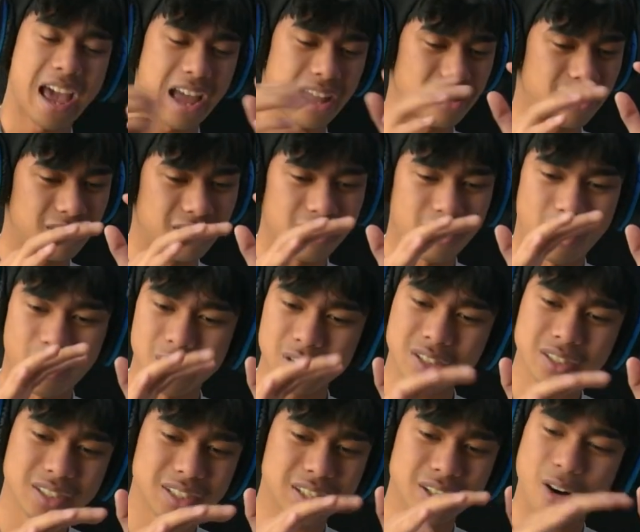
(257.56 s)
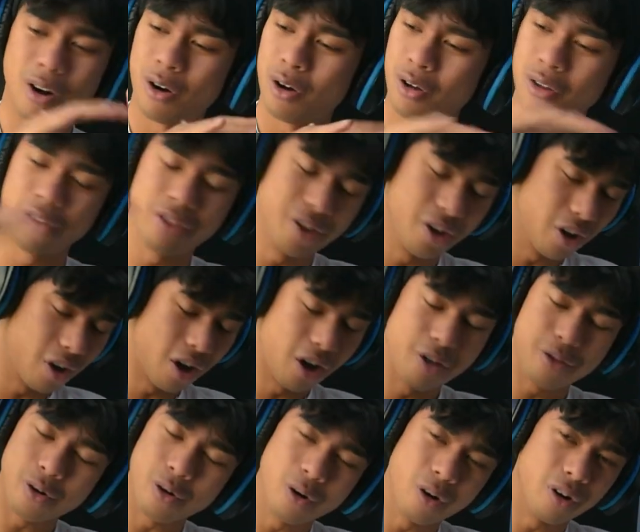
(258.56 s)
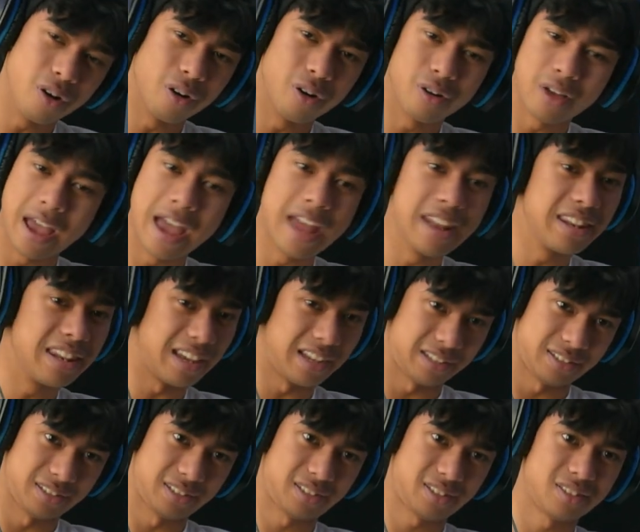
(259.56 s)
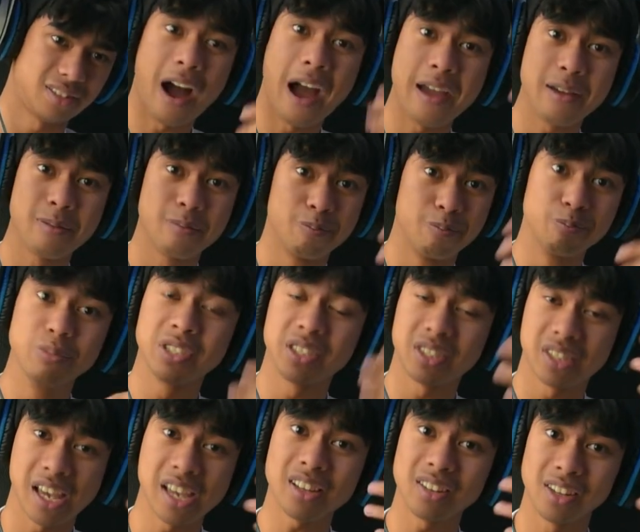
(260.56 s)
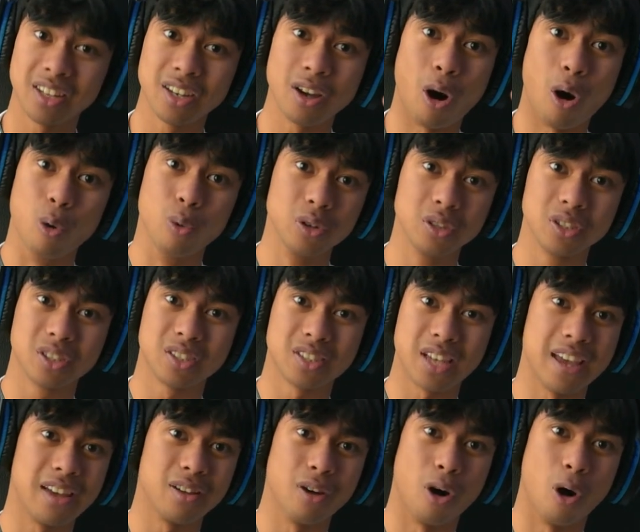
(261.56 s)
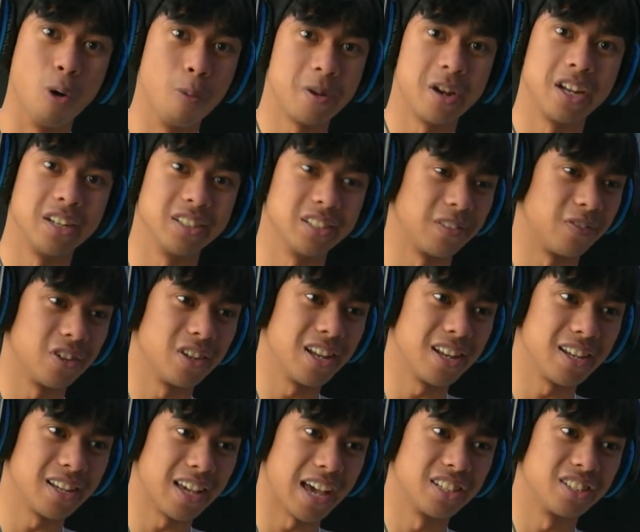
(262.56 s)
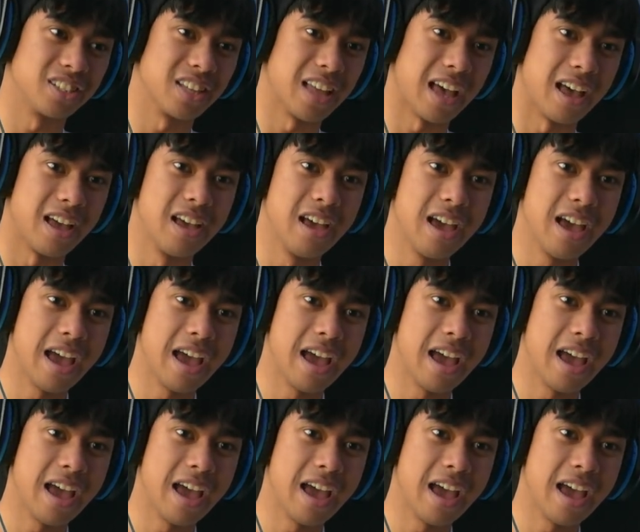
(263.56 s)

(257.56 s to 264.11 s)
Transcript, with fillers: And honestly, all the other endings, I mistakenly always say openings if you didn't catch that.